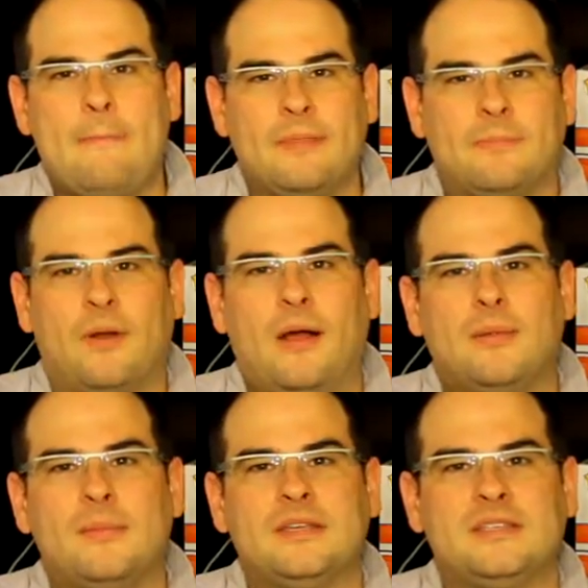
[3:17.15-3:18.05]
The
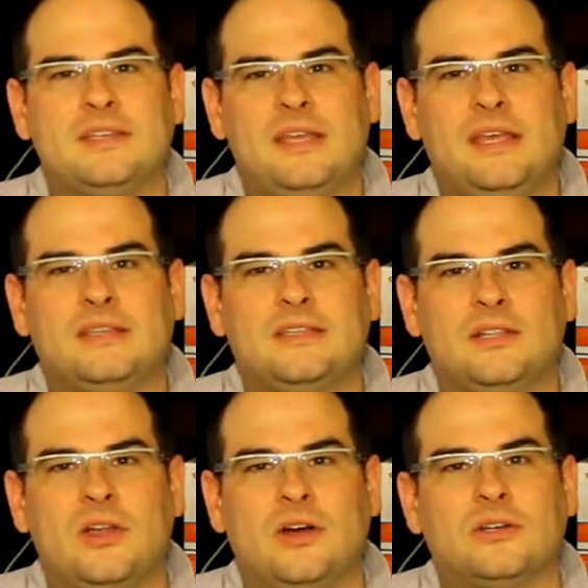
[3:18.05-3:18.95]
problem is the
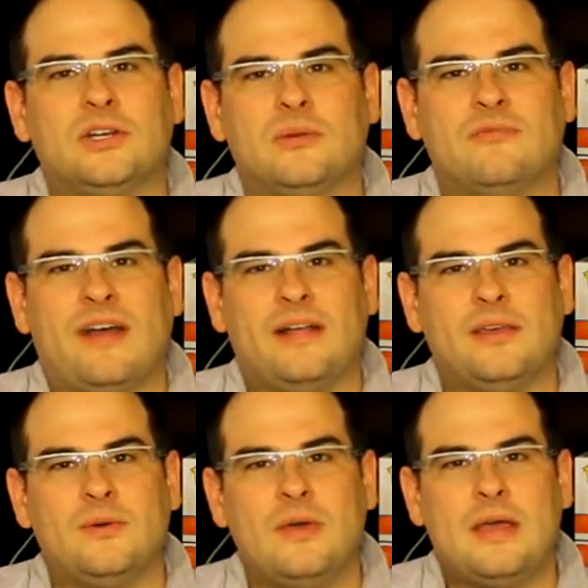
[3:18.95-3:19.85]
long-term
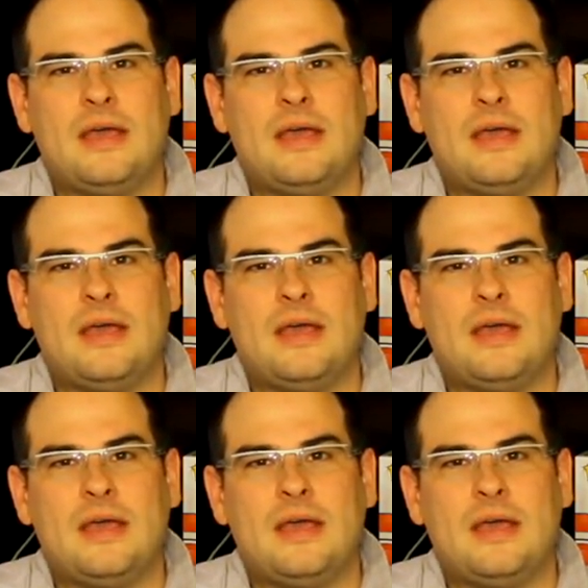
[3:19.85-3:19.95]
value.